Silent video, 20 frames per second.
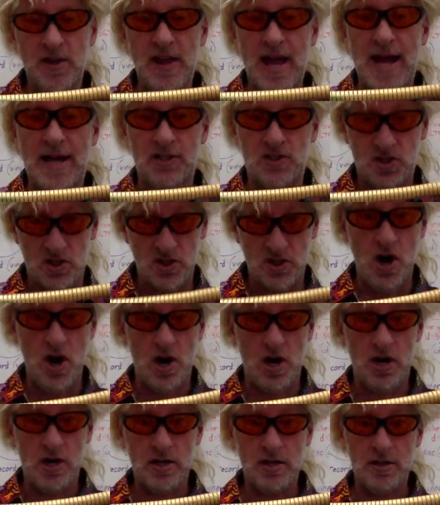that
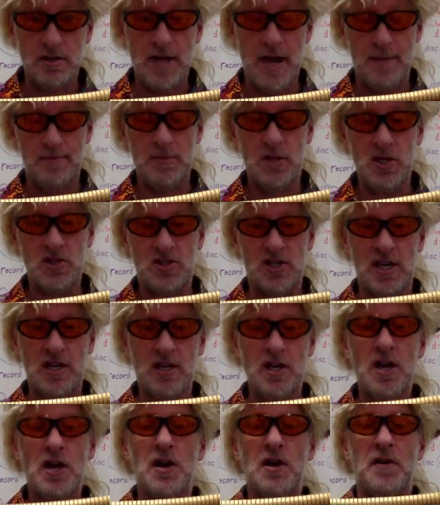song, that music,